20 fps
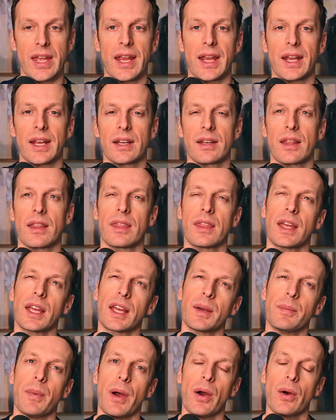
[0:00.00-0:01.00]
thing to
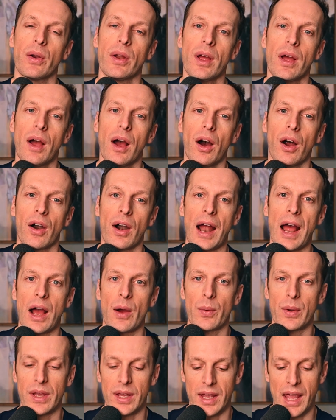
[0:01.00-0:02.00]
think about are
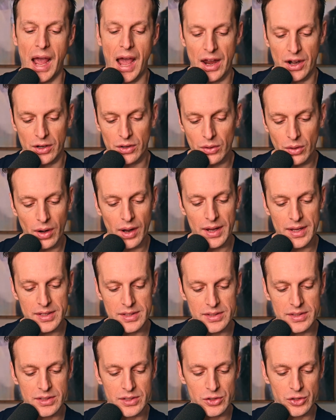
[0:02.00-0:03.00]
how we
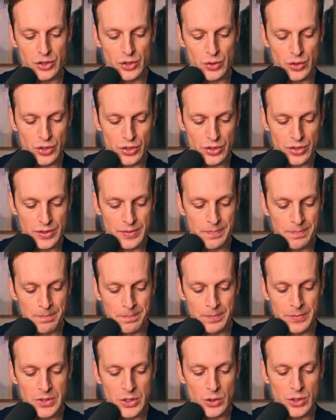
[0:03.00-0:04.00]
categorize sutures.
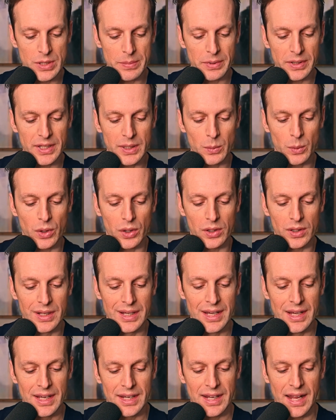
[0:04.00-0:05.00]
So typically we'll
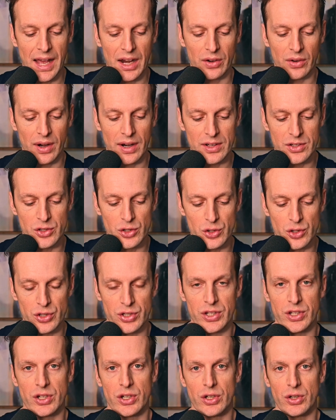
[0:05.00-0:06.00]
categorize
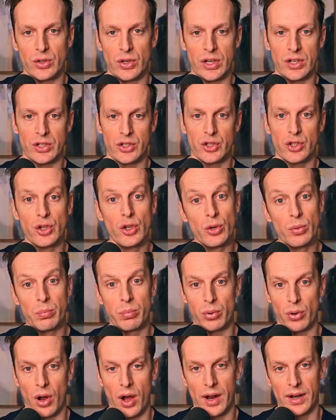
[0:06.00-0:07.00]
sutures into, into two
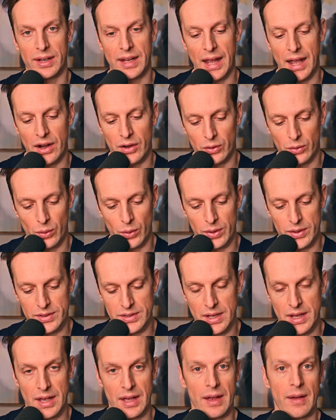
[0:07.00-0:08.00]
broad
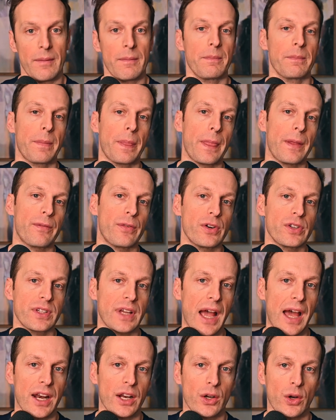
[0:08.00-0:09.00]
categories. The first
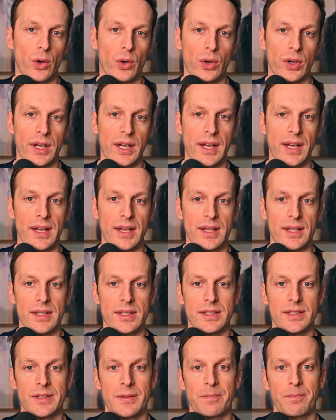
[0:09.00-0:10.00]
category
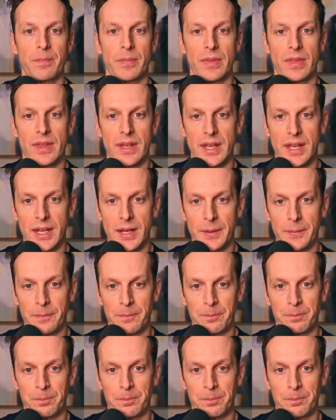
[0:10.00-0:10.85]
is the